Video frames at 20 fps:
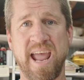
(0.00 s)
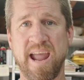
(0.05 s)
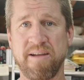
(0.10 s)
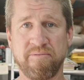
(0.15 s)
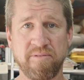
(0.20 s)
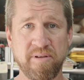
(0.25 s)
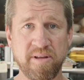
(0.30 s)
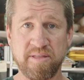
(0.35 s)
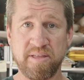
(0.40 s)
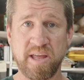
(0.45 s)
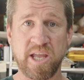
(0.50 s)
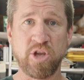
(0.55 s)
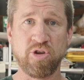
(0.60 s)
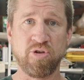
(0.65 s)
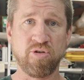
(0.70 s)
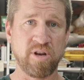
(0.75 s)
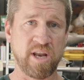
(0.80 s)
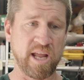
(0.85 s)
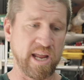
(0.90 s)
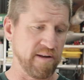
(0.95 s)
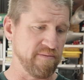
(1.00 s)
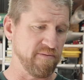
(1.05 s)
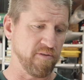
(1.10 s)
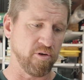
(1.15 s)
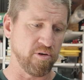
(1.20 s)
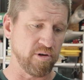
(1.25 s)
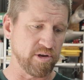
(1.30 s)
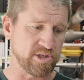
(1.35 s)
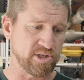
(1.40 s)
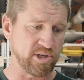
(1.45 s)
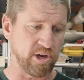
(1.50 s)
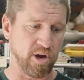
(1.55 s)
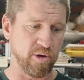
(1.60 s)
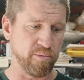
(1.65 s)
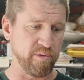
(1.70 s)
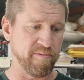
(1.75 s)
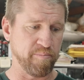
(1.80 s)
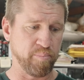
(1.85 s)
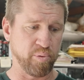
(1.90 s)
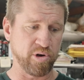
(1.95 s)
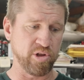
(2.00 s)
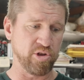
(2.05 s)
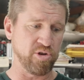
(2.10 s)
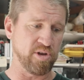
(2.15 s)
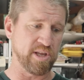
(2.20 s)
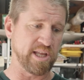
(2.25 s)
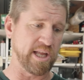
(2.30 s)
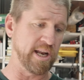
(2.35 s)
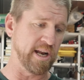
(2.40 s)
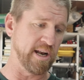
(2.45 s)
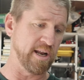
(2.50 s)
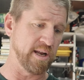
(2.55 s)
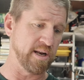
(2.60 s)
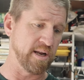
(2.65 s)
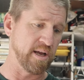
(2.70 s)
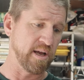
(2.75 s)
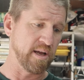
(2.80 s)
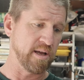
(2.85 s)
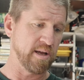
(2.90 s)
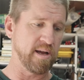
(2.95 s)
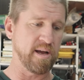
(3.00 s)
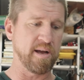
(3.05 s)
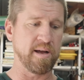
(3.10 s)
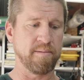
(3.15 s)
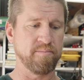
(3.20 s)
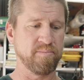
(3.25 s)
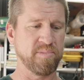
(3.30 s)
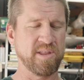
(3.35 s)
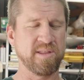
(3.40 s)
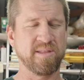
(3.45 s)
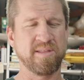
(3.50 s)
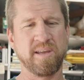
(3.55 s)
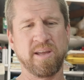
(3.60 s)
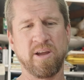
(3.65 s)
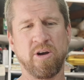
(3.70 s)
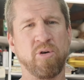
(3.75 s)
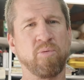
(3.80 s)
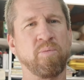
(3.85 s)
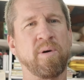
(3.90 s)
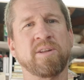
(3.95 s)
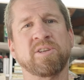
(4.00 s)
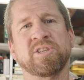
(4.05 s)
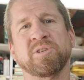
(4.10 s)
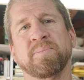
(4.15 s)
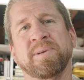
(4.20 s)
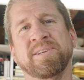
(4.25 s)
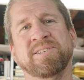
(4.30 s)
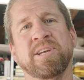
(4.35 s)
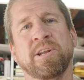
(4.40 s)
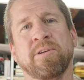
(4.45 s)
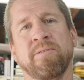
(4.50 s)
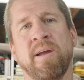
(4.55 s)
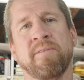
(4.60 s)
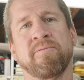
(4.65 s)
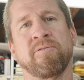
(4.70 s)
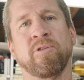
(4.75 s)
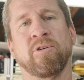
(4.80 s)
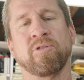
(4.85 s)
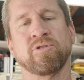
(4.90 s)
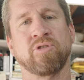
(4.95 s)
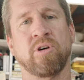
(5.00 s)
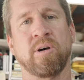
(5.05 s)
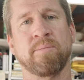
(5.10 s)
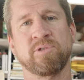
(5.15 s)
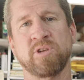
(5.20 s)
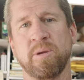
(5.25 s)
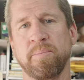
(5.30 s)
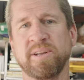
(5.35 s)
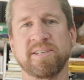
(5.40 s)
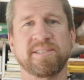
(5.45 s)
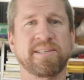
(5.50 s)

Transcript: everything you need for it. So we've put a new kit in it. The old one's just been sitting around for a long time, so a bit of